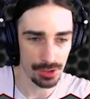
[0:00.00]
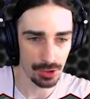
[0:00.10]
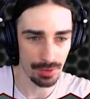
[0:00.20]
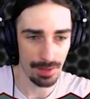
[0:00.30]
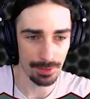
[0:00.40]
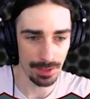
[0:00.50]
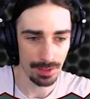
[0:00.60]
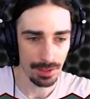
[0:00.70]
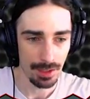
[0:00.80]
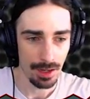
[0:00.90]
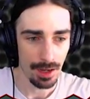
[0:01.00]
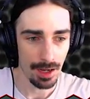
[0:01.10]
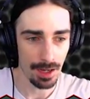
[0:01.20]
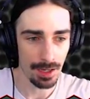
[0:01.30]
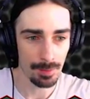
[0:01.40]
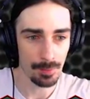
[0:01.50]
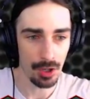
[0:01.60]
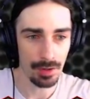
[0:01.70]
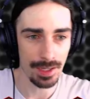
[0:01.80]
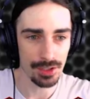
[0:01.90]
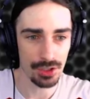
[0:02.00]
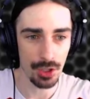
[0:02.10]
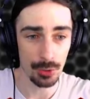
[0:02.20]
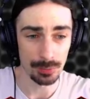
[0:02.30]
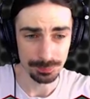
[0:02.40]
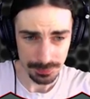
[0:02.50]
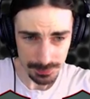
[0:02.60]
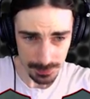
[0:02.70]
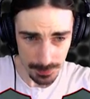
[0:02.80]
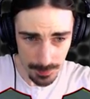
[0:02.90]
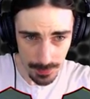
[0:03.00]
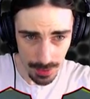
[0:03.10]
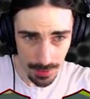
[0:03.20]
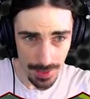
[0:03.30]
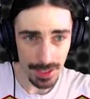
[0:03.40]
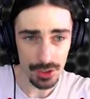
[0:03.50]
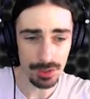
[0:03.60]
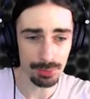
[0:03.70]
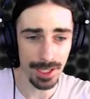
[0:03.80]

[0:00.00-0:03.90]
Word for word: because of gravity. All right, so here's the